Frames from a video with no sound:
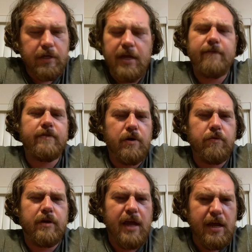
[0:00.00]
Even though
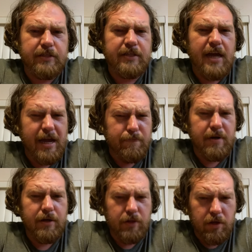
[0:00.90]
the case had
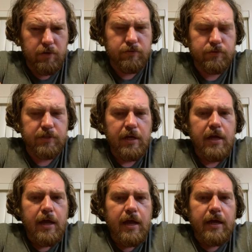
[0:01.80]
been closed
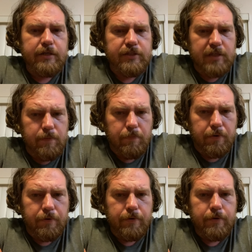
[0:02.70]
in
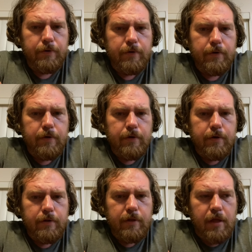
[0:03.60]
December,
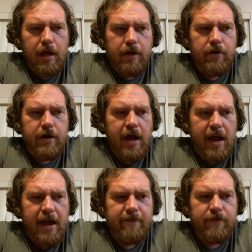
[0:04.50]
I couldn't
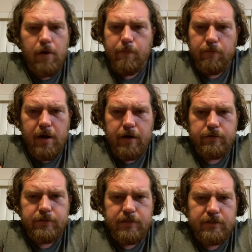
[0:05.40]
have the open
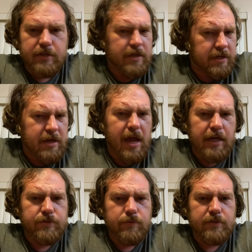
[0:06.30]
records because the
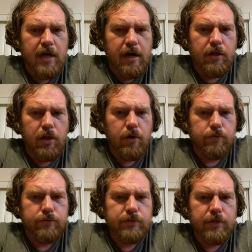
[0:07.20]
case was not
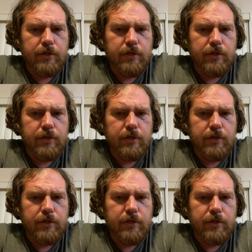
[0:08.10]
closed.